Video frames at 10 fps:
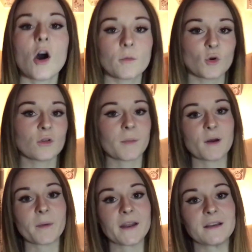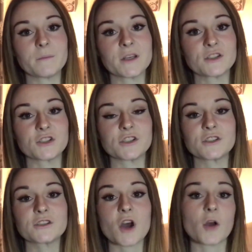I'm all about painting
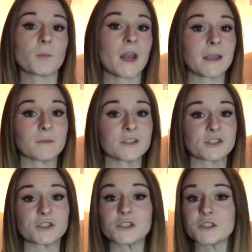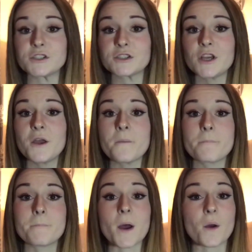miniatures. I play miniatures,
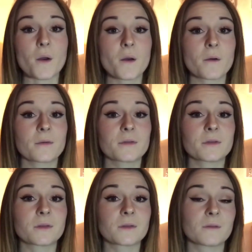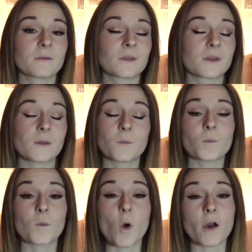but
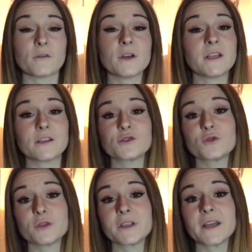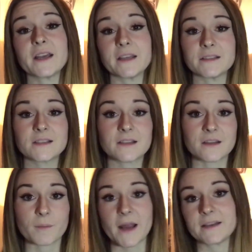what I really enjoy is
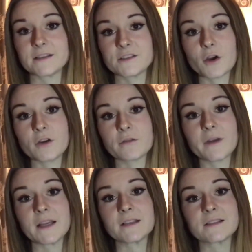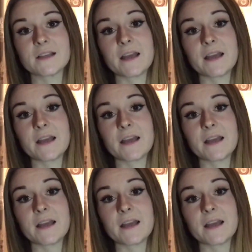the painting side of things.